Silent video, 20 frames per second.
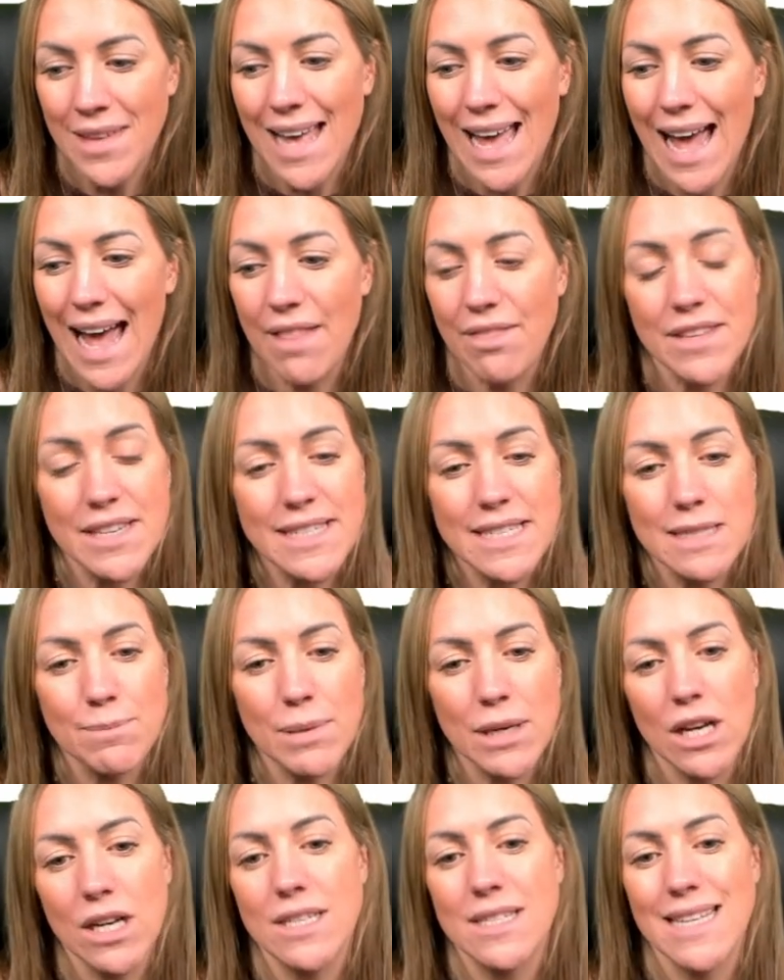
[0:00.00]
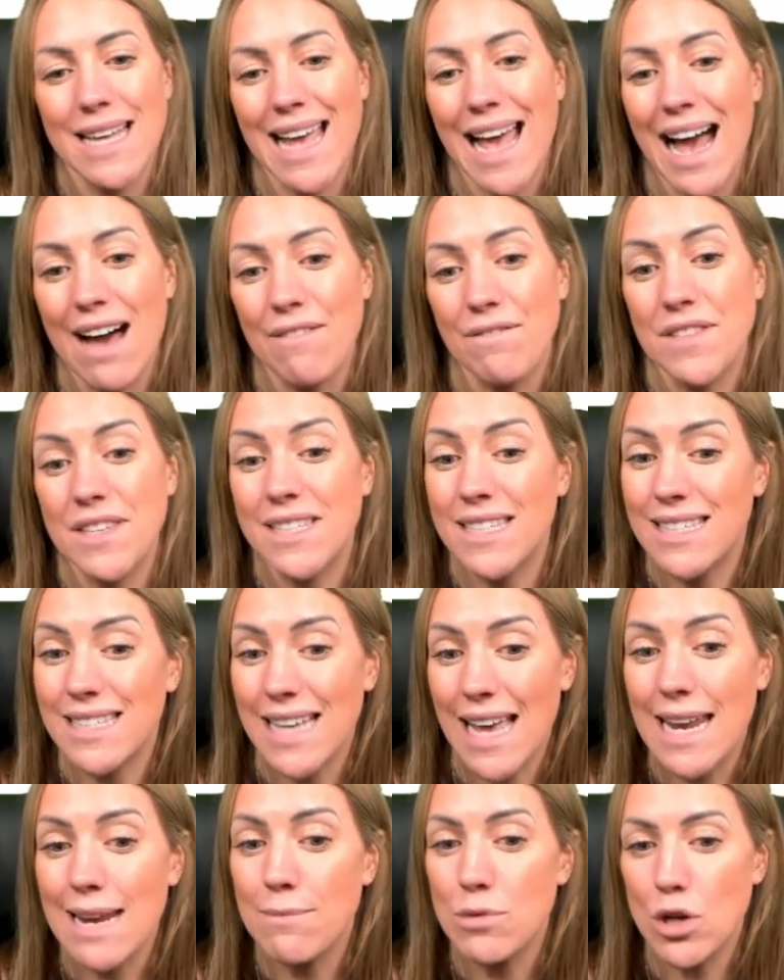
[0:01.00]
And this is because they have the
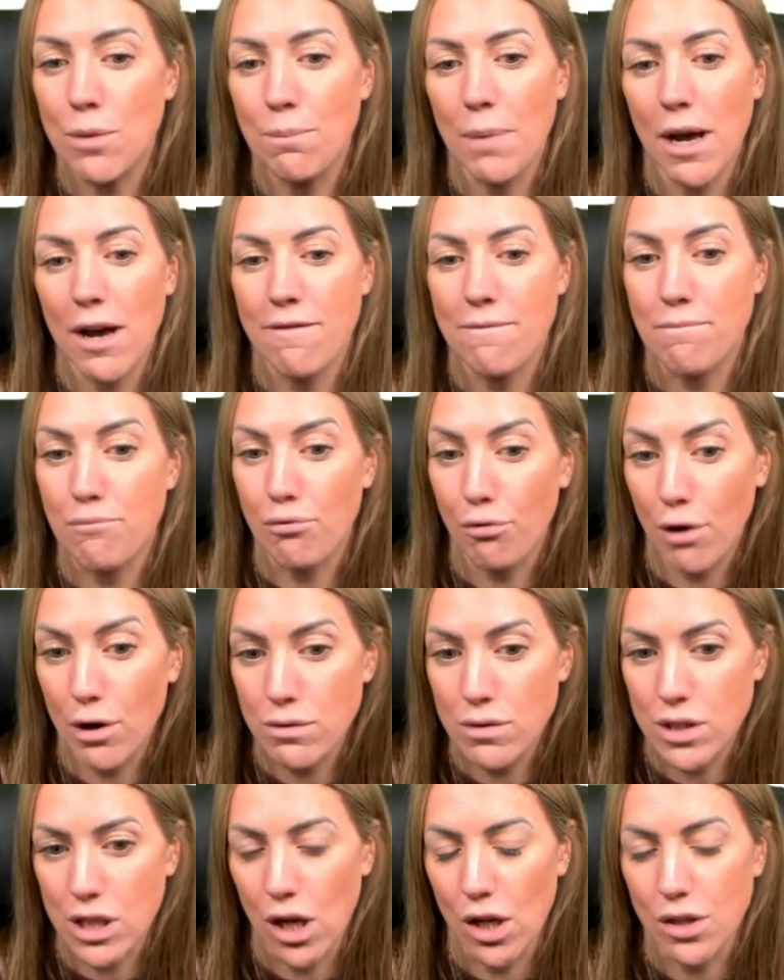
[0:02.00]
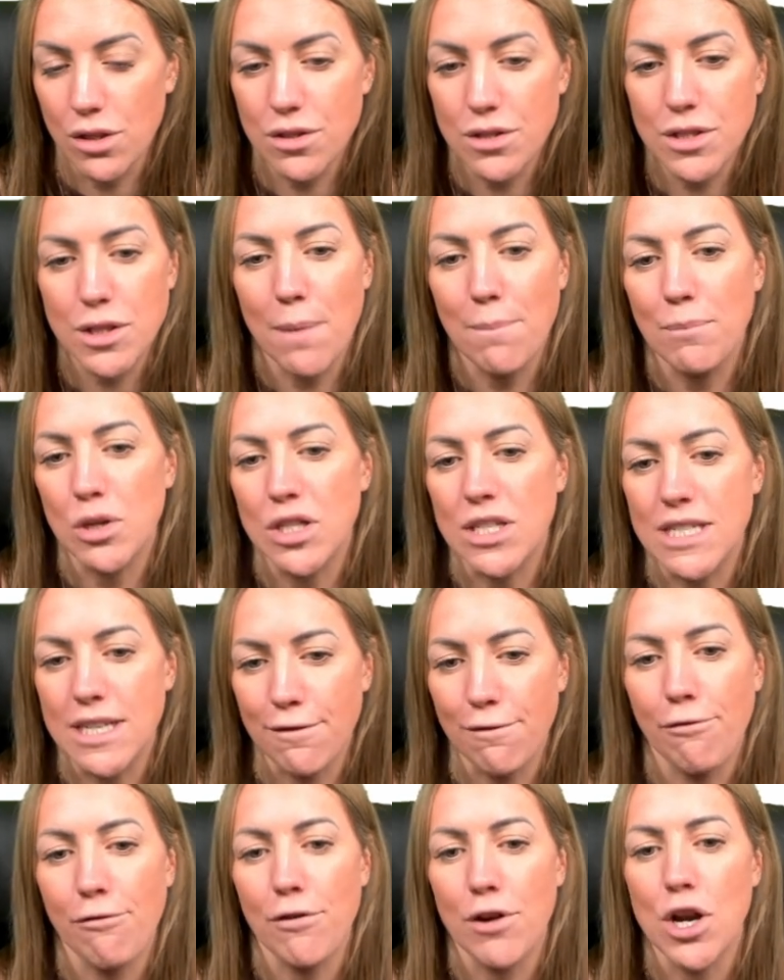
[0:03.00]
same number of protons, but
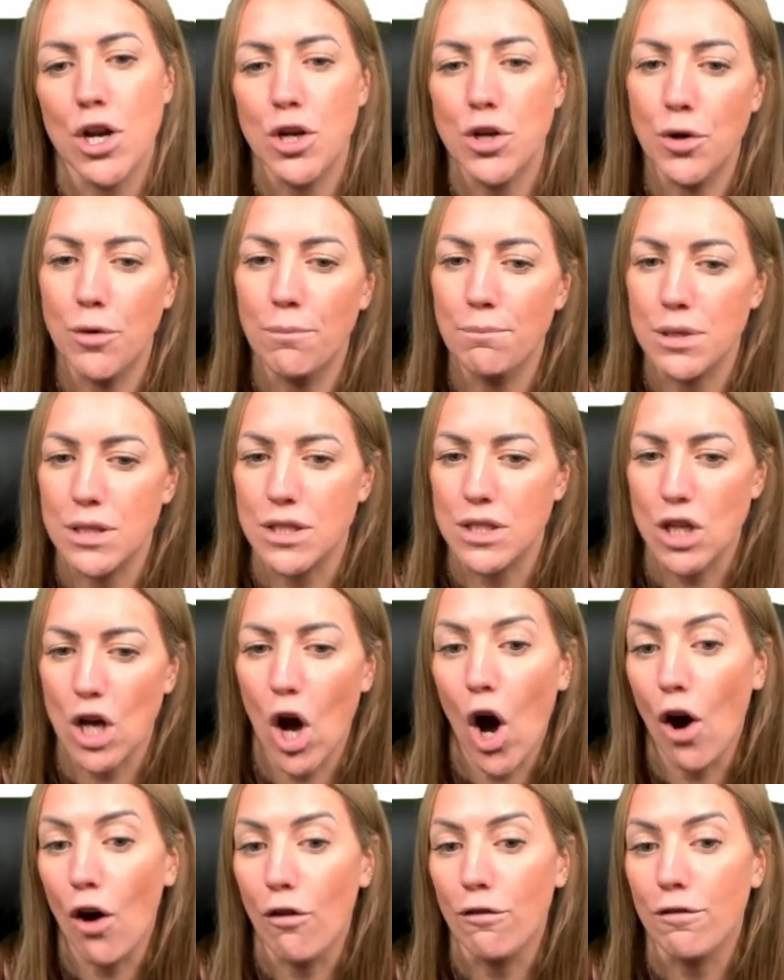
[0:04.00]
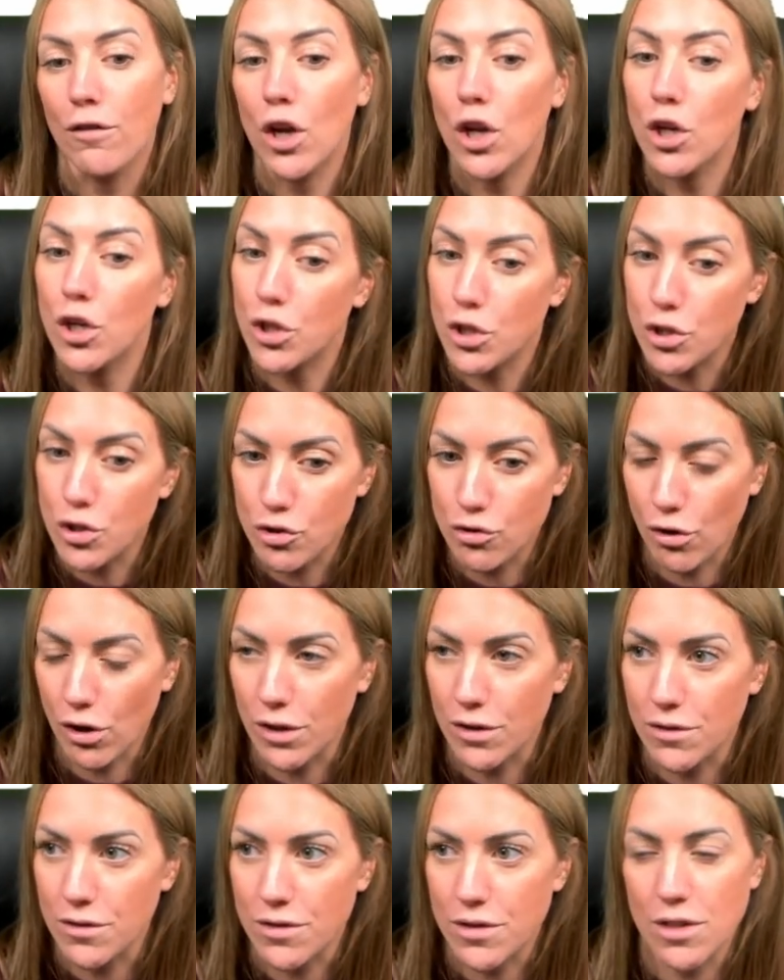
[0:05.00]
different numbers of
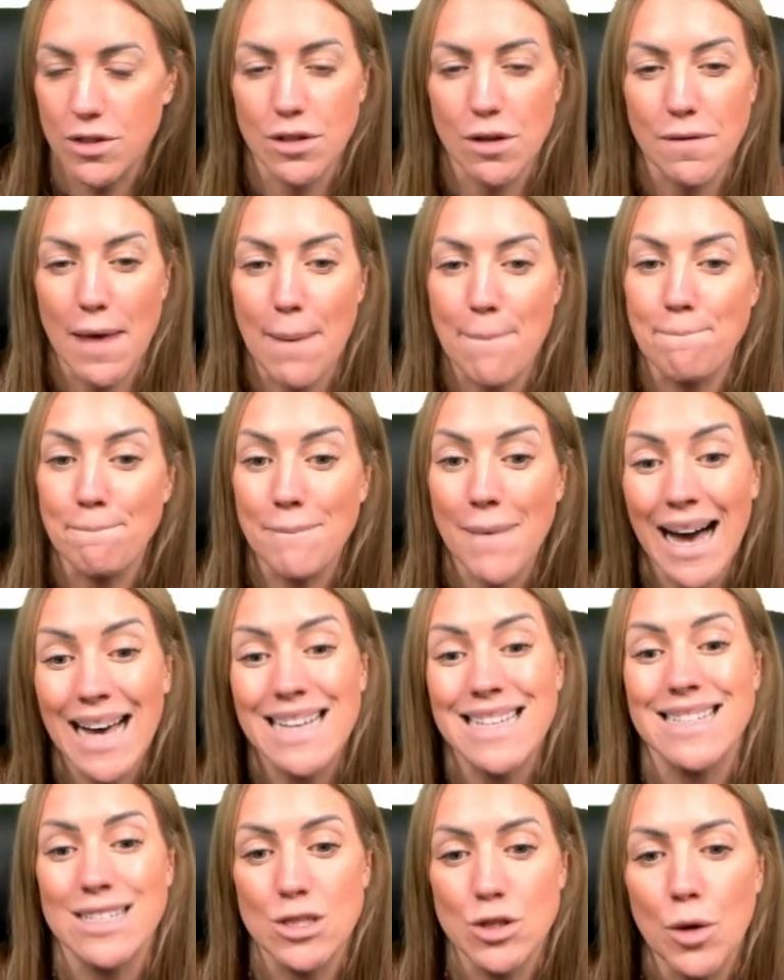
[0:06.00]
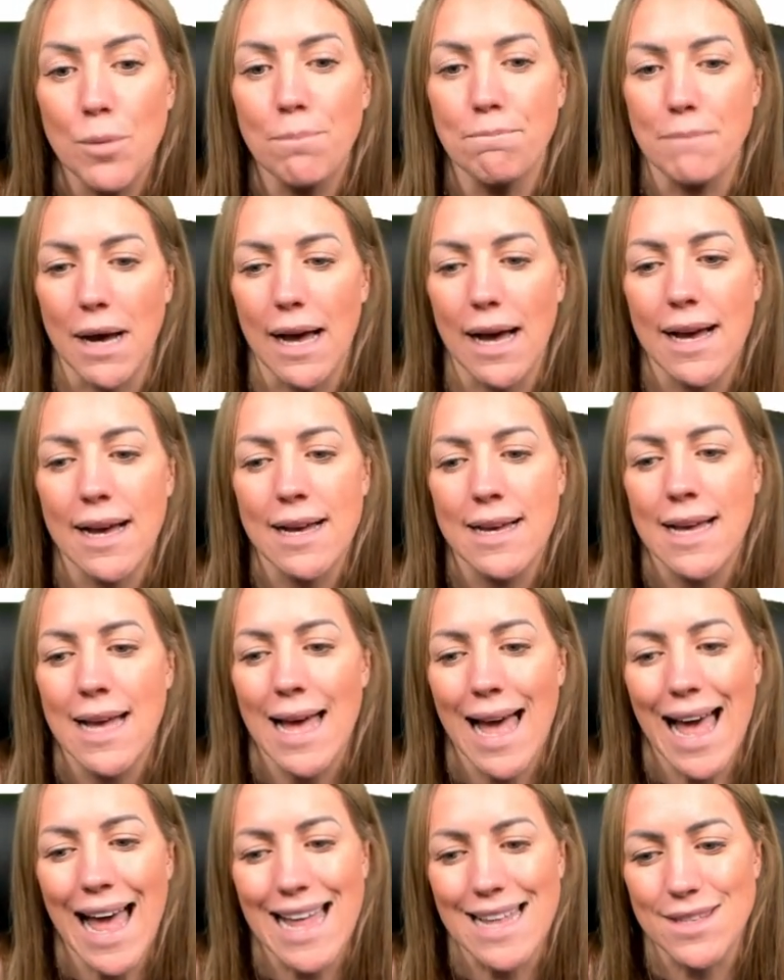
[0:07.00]
neutrons. So their mass number
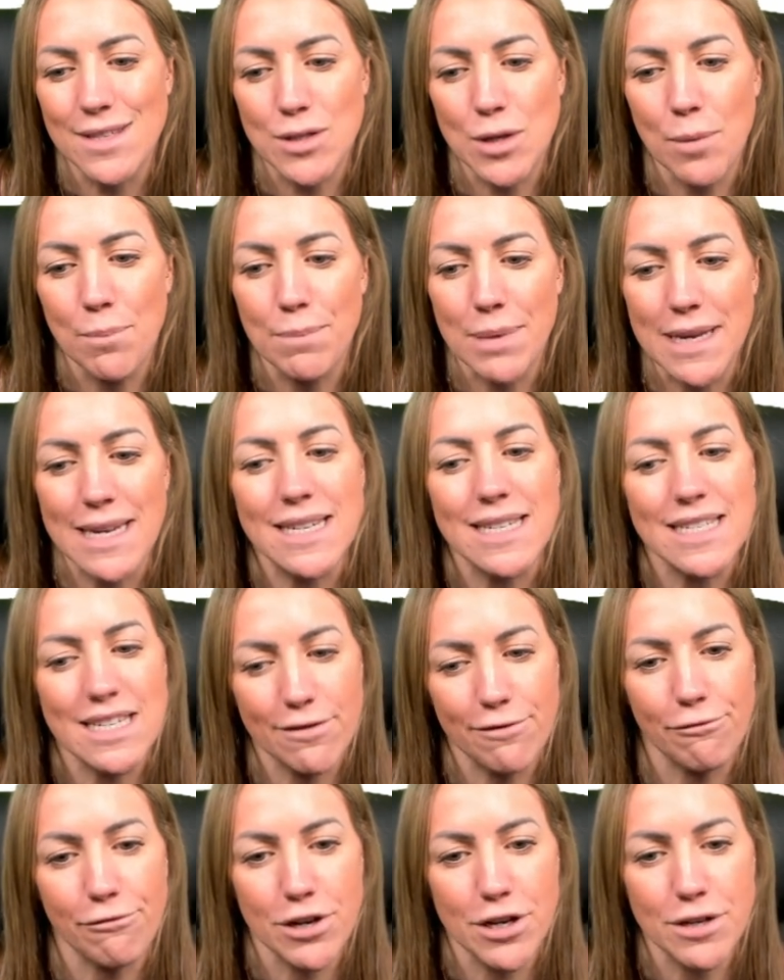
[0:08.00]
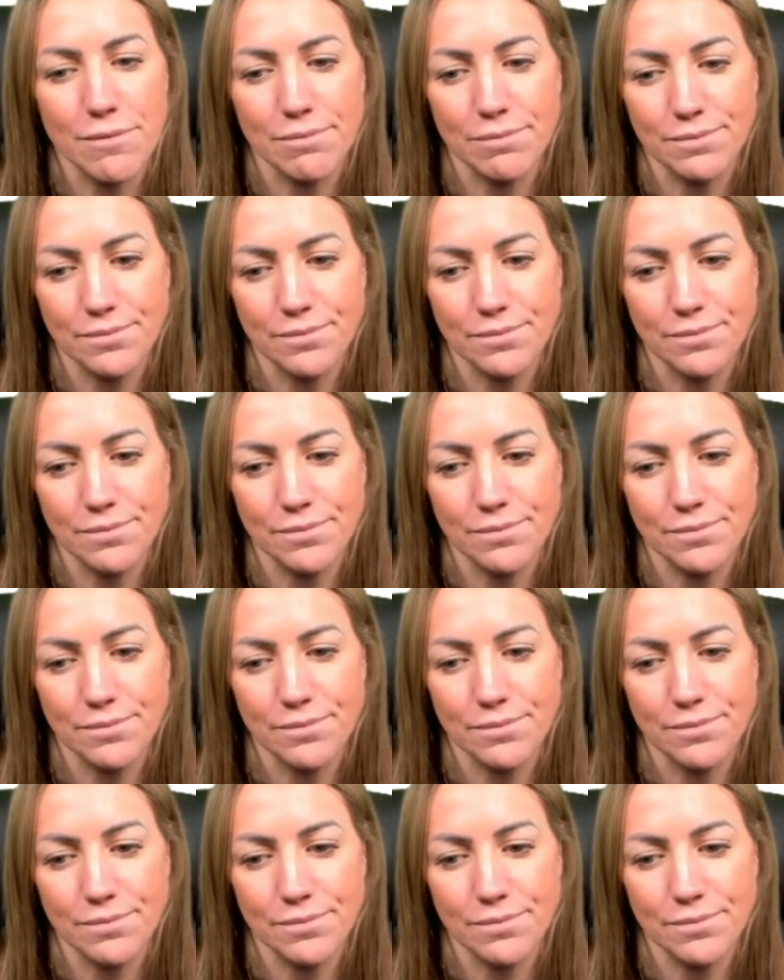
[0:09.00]
ends up being different.